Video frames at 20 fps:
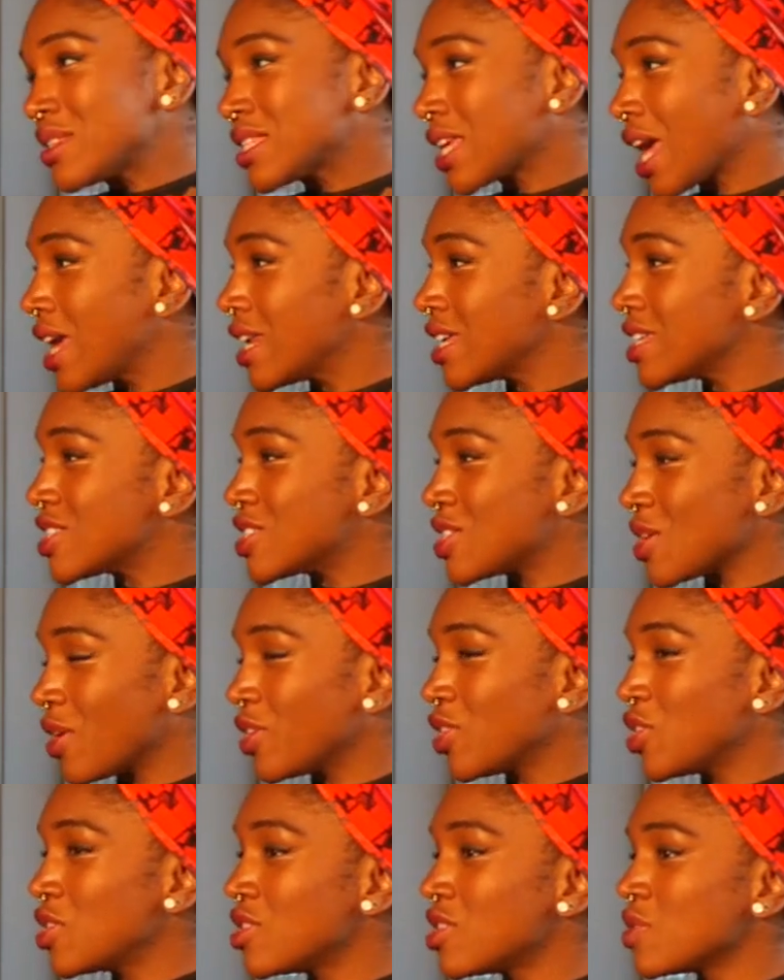I was getting into. I
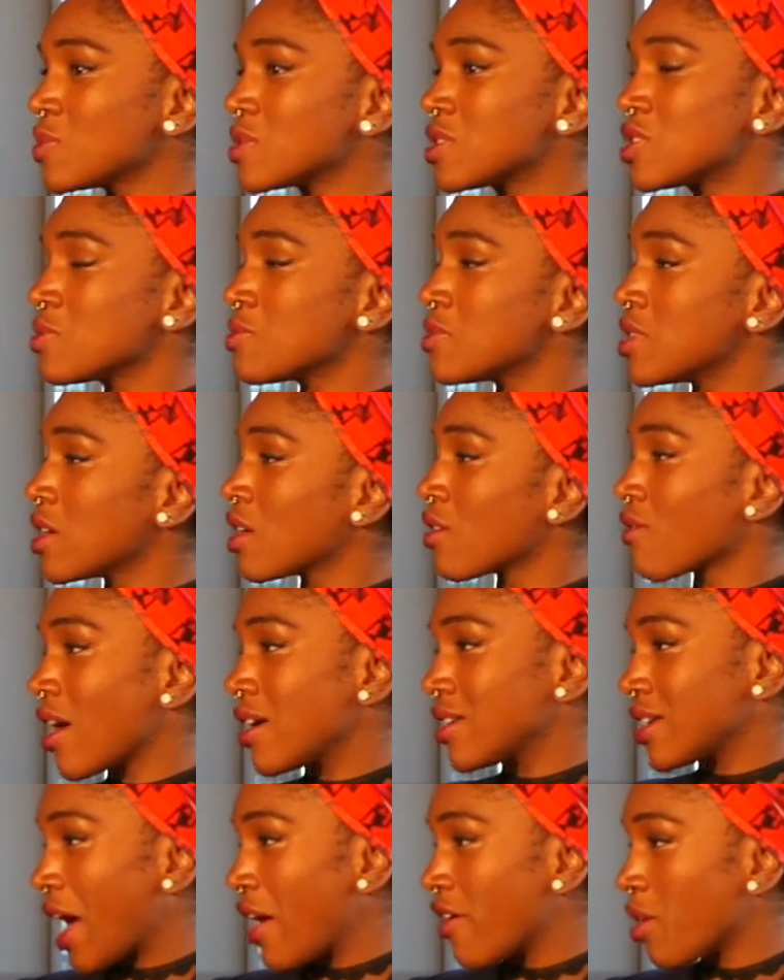knew there was something
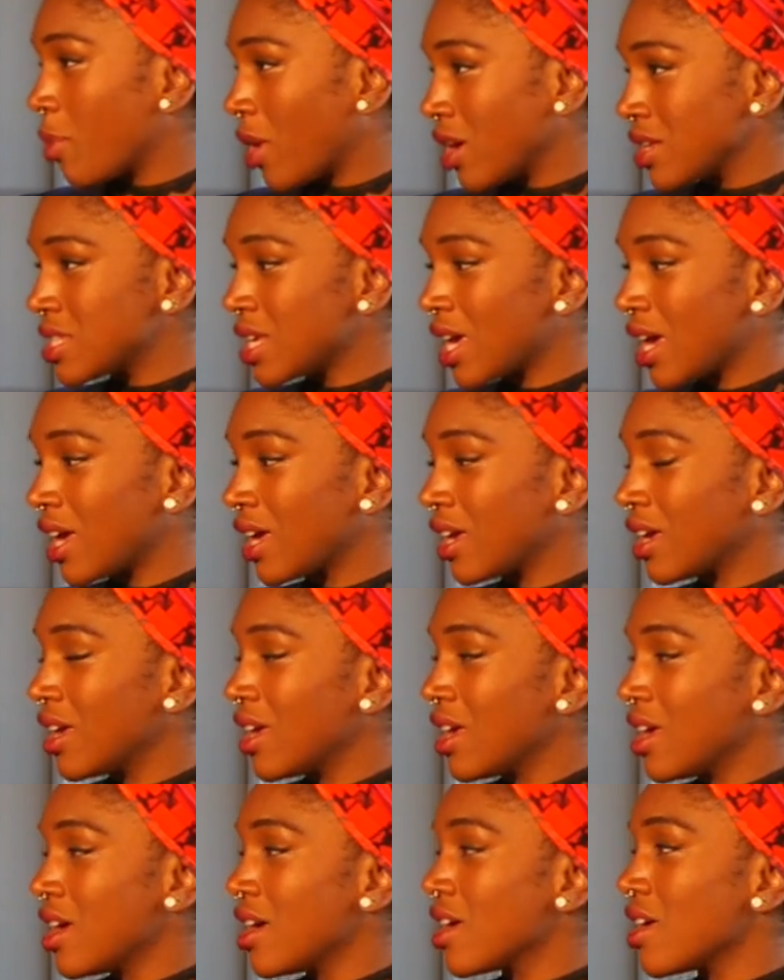around Harry Potter,
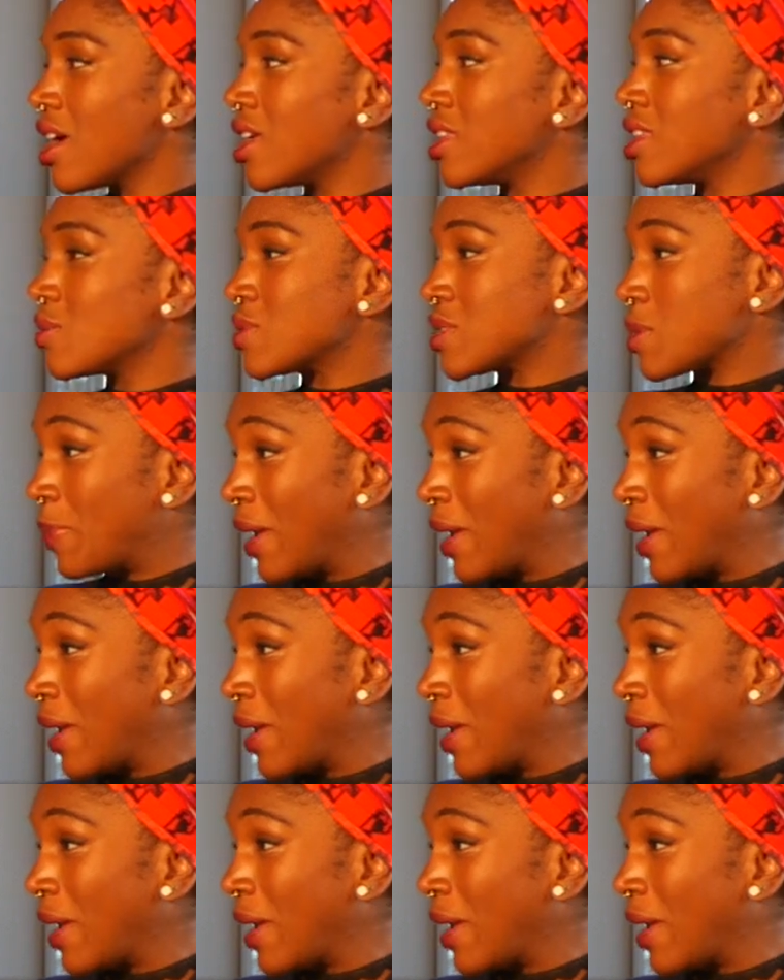and there was a